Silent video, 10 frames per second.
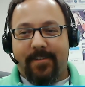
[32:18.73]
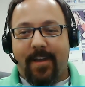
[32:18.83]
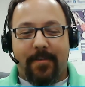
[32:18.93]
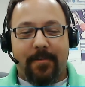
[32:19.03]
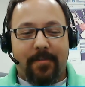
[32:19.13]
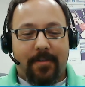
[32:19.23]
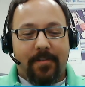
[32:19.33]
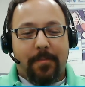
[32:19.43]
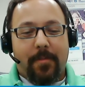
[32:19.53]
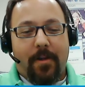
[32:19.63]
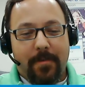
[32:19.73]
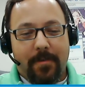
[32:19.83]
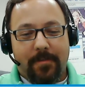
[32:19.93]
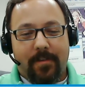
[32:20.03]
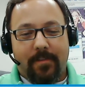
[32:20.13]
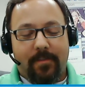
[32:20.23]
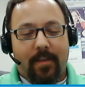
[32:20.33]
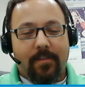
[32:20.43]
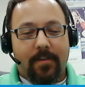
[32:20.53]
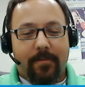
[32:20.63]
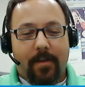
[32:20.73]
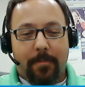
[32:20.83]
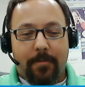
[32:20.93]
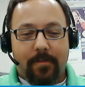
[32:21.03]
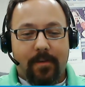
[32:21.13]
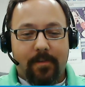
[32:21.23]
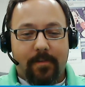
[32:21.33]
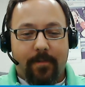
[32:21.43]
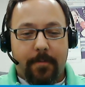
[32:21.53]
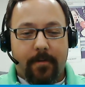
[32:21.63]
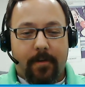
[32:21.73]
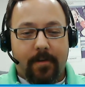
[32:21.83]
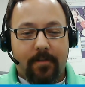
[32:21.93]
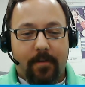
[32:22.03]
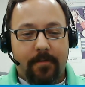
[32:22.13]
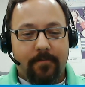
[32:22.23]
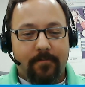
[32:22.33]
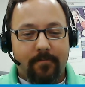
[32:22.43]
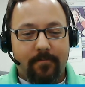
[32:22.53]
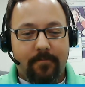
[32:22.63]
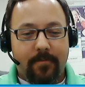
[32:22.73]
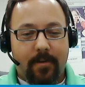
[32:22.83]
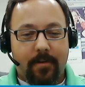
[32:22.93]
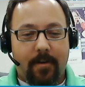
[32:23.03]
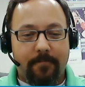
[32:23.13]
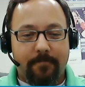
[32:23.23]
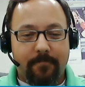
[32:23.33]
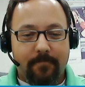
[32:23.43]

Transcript: Yeah, there is a blog post that's on Developer, isn't it? Developer.ektron.com.